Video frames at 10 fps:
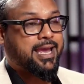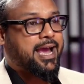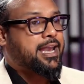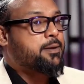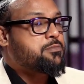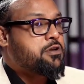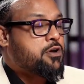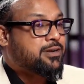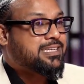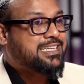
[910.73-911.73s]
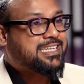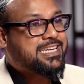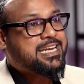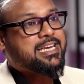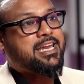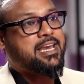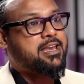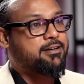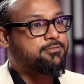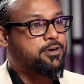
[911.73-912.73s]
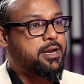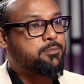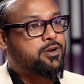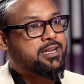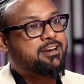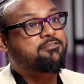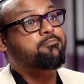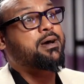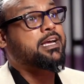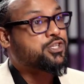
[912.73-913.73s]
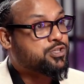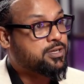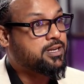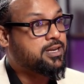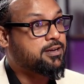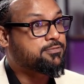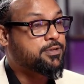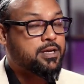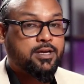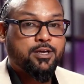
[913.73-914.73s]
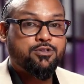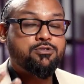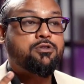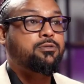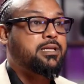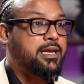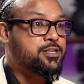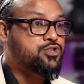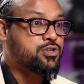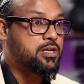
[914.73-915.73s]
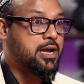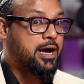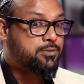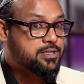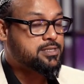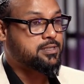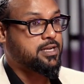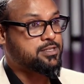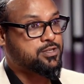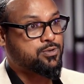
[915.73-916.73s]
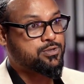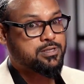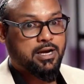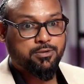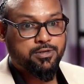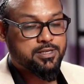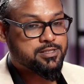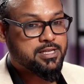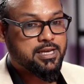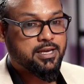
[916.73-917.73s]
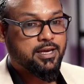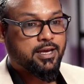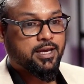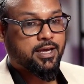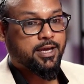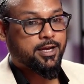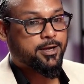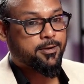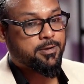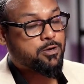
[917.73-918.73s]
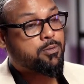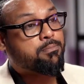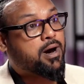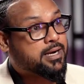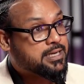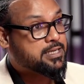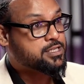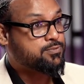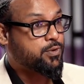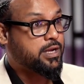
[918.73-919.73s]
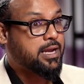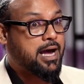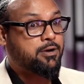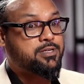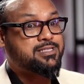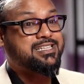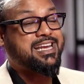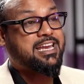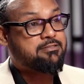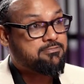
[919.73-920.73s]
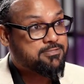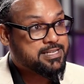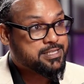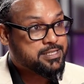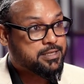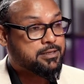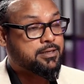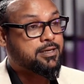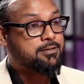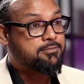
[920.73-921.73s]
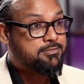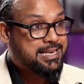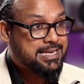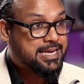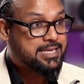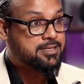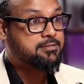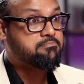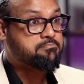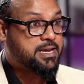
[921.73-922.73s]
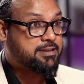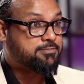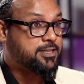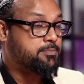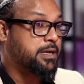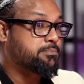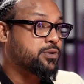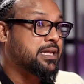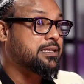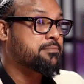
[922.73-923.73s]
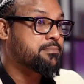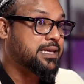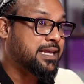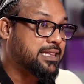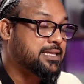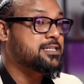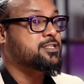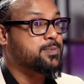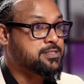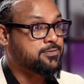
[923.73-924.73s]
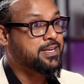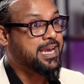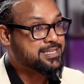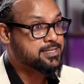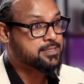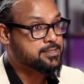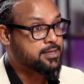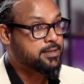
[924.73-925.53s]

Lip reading: and I'm not keen enough or I'm not have passion enough to know the history, how does it things goes, how does the market is flowing, how does the investor will get benefit by putting the money in that specific assets.